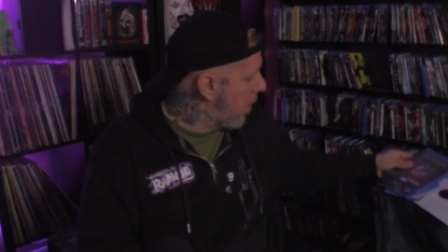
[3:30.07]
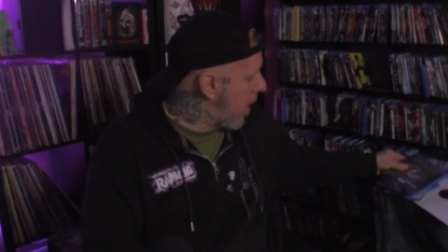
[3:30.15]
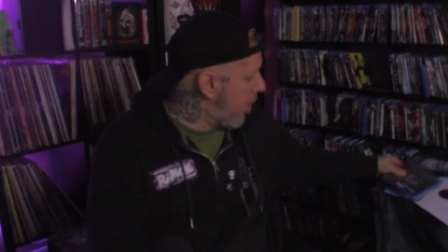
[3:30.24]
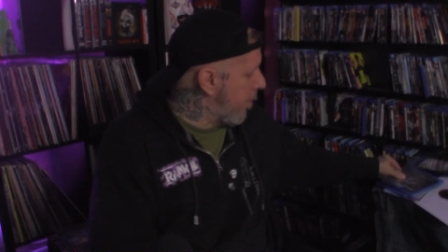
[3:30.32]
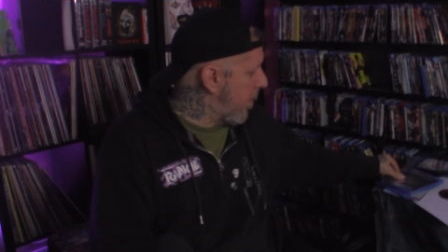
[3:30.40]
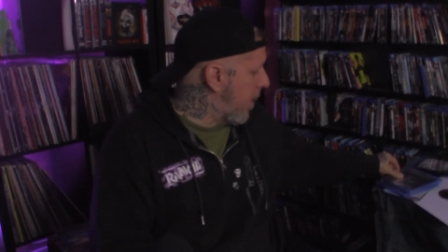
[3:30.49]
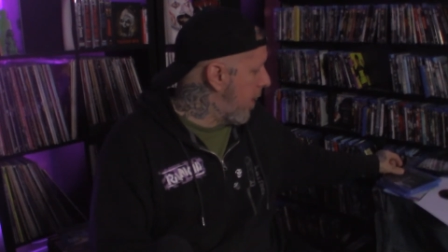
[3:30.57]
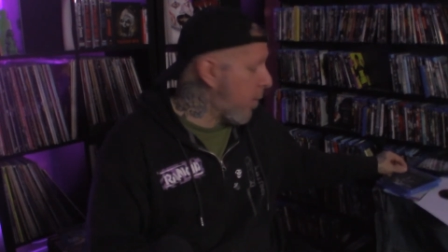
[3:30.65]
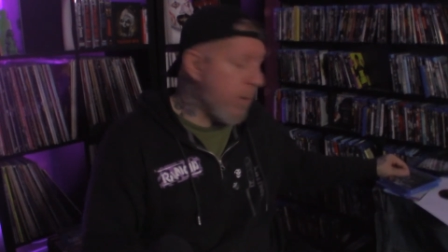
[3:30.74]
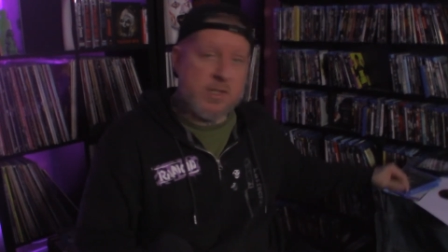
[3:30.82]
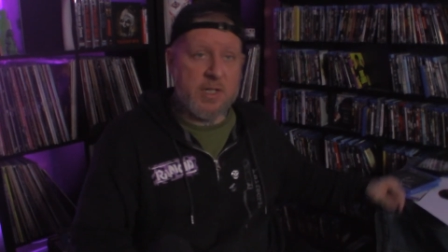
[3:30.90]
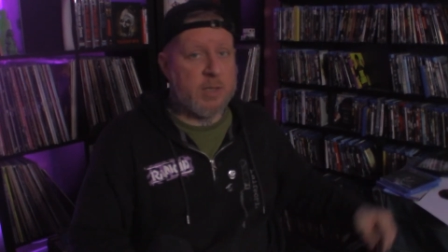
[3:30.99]
I'm, I
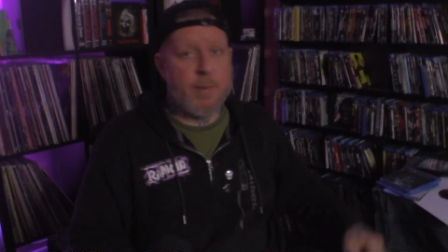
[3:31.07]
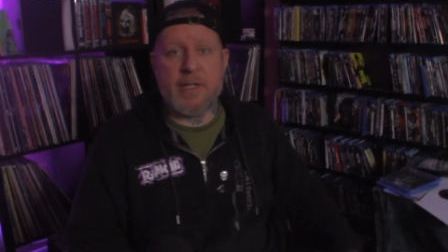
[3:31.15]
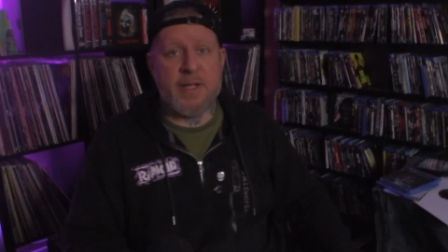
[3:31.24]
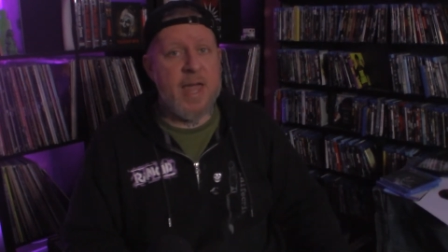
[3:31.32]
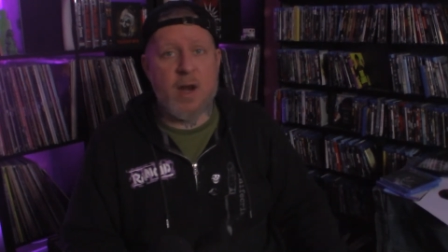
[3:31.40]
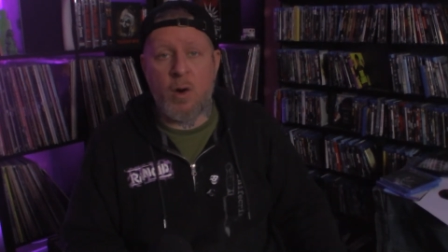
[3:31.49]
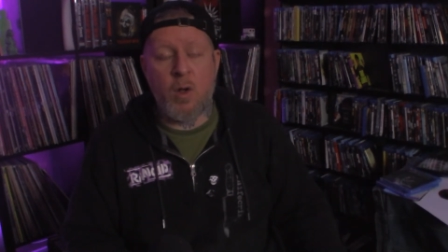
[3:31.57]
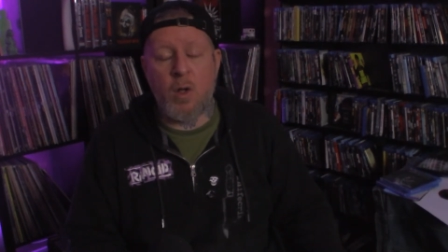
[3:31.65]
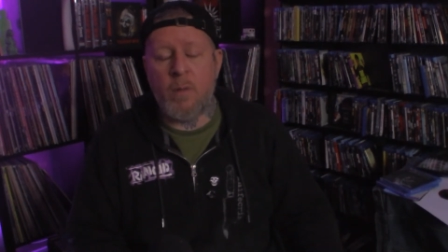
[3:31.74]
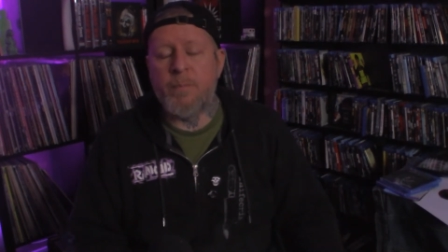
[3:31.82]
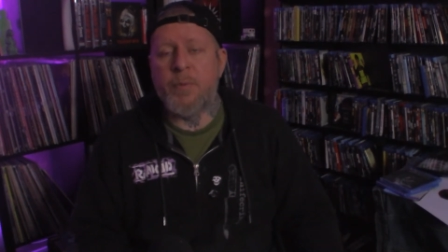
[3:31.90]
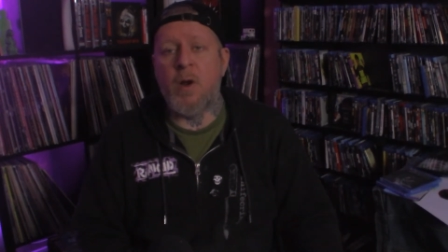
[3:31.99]
was not expecting that at
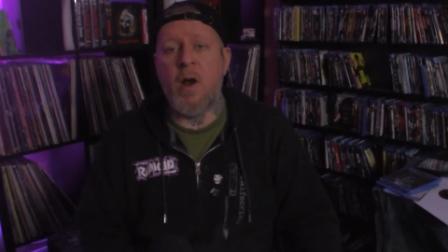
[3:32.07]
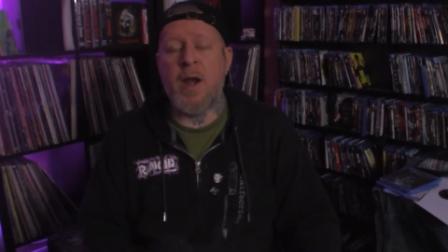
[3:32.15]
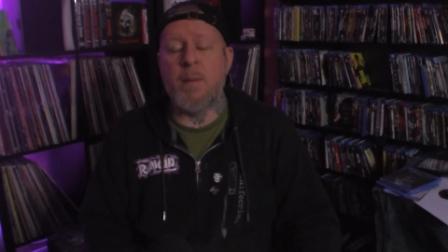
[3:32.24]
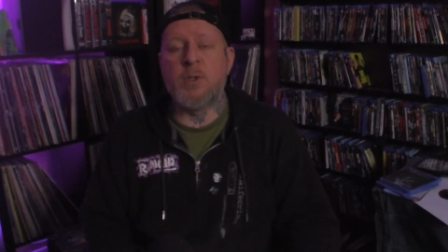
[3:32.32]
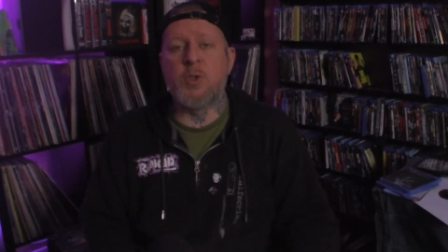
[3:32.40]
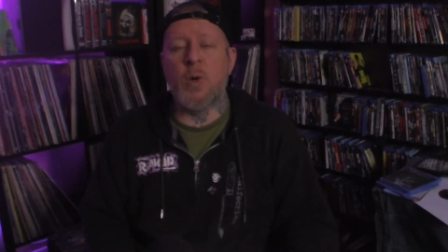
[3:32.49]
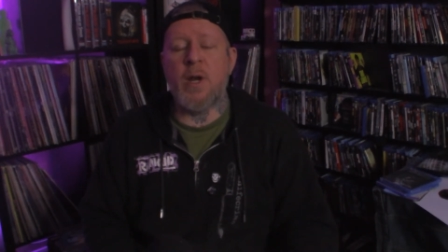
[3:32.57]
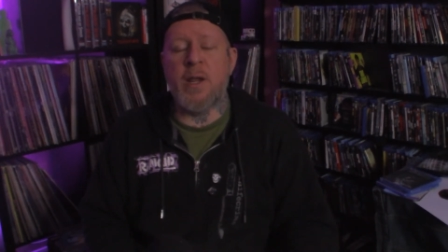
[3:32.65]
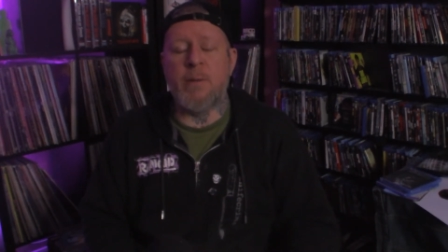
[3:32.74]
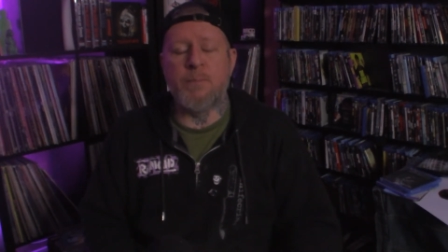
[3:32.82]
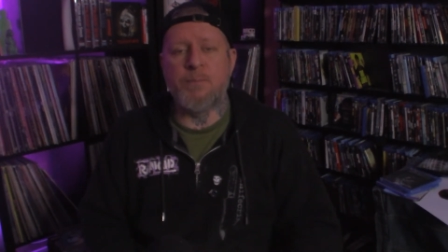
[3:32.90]
all. All right, number three.